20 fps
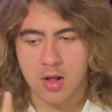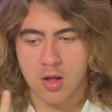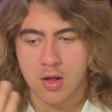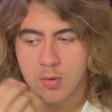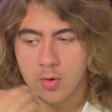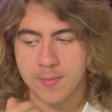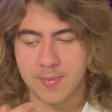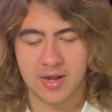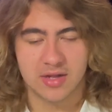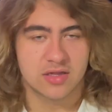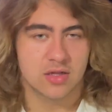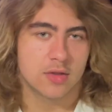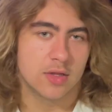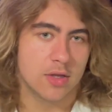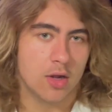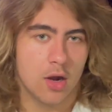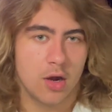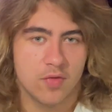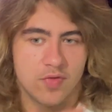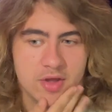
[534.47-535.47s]
We
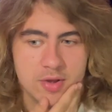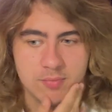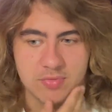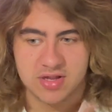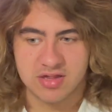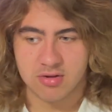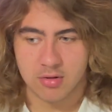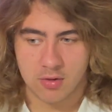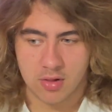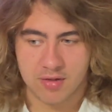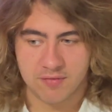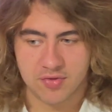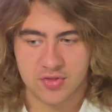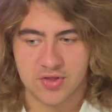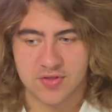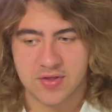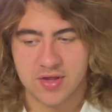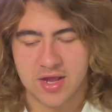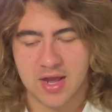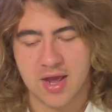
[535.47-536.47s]
basically are them. We stole
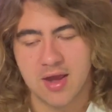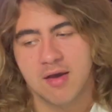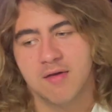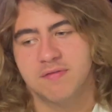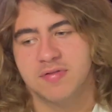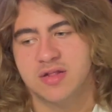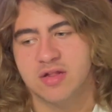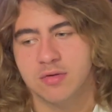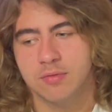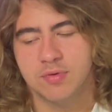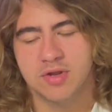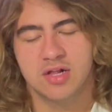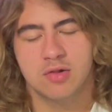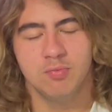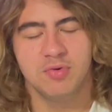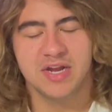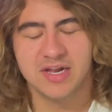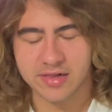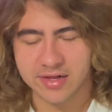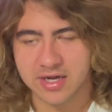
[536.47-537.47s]
everything they have. So we
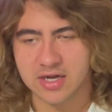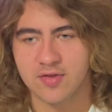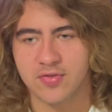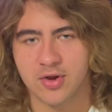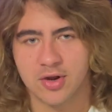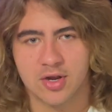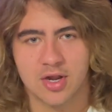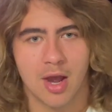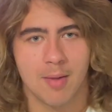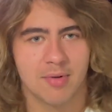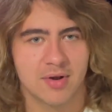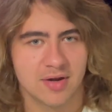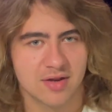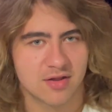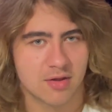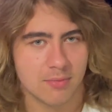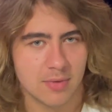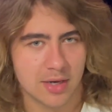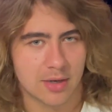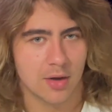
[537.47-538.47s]
cleaned their cupboards
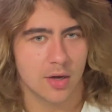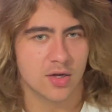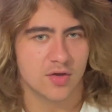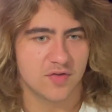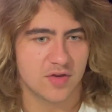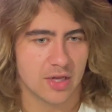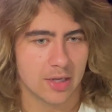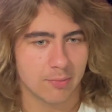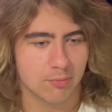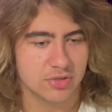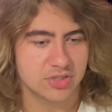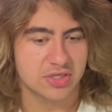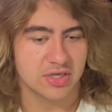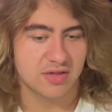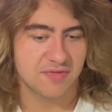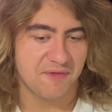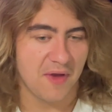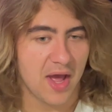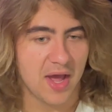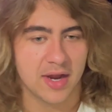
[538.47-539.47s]
to make our team, which
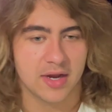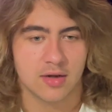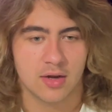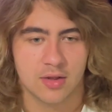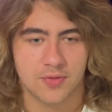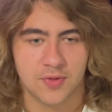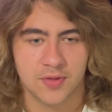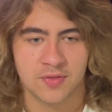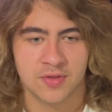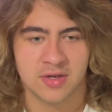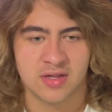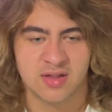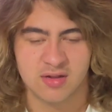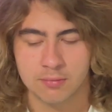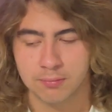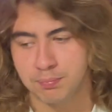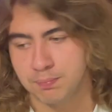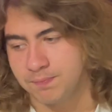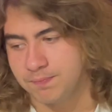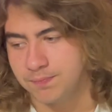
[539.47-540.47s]
is fine. I think that's
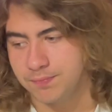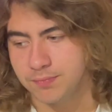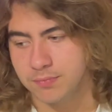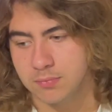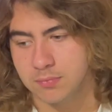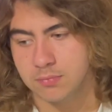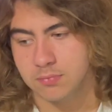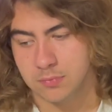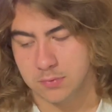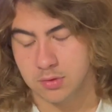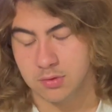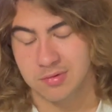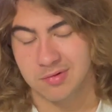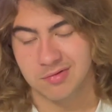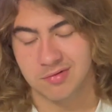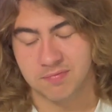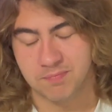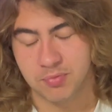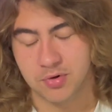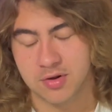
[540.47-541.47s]
a
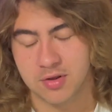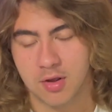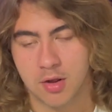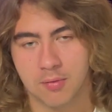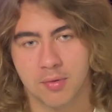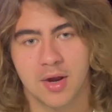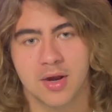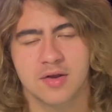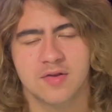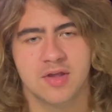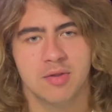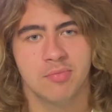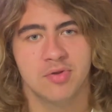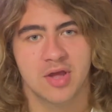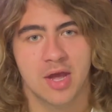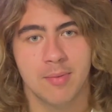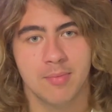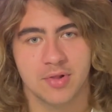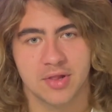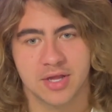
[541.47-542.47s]
pretty all right team
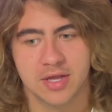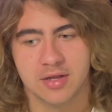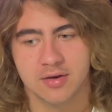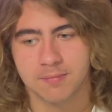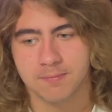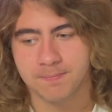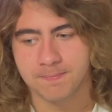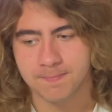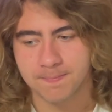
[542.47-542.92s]
to emulate.